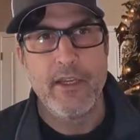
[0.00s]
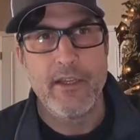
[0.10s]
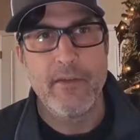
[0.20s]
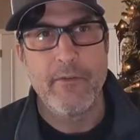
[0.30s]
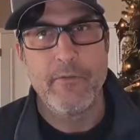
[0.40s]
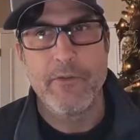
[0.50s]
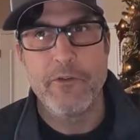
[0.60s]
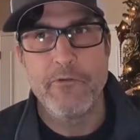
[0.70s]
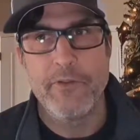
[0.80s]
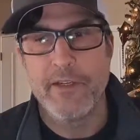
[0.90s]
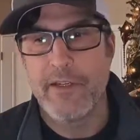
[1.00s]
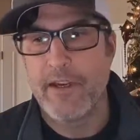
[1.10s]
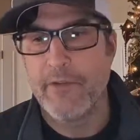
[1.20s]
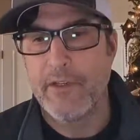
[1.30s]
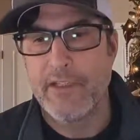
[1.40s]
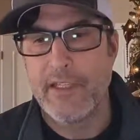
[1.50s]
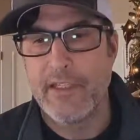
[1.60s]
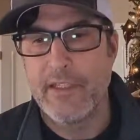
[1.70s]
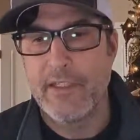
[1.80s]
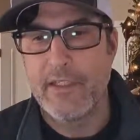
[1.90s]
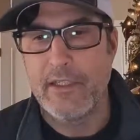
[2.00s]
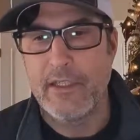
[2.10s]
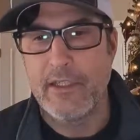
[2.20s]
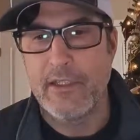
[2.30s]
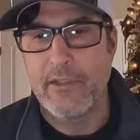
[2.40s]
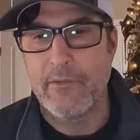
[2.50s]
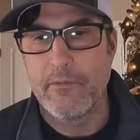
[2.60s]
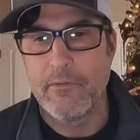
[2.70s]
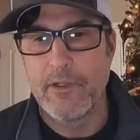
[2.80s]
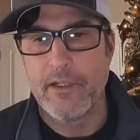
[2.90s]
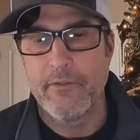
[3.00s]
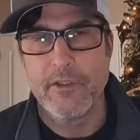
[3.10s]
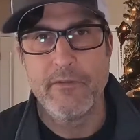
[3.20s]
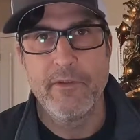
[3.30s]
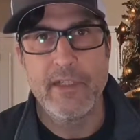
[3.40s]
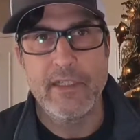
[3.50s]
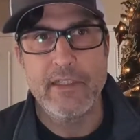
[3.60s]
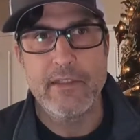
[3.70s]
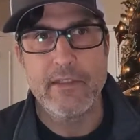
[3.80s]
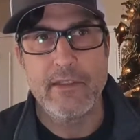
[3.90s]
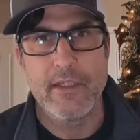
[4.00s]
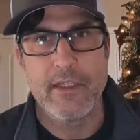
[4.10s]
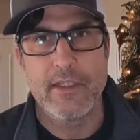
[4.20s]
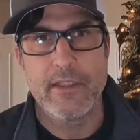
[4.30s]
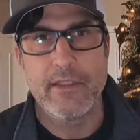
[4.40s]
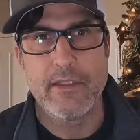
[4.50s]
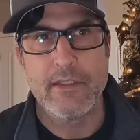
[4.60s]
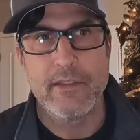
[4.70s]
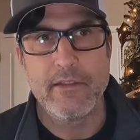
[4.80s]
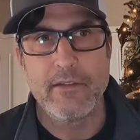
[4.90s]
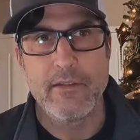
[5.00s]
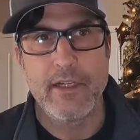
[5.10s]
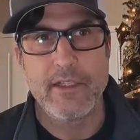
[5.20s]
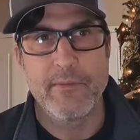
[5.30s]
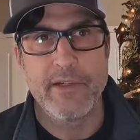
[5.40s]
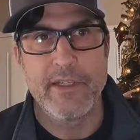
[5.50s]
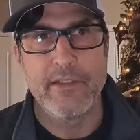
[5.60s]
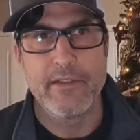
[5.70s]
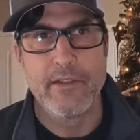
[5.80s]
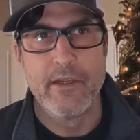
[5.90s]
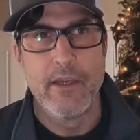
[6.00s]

If you've ever attended one of the Rover rallies in Hot Springs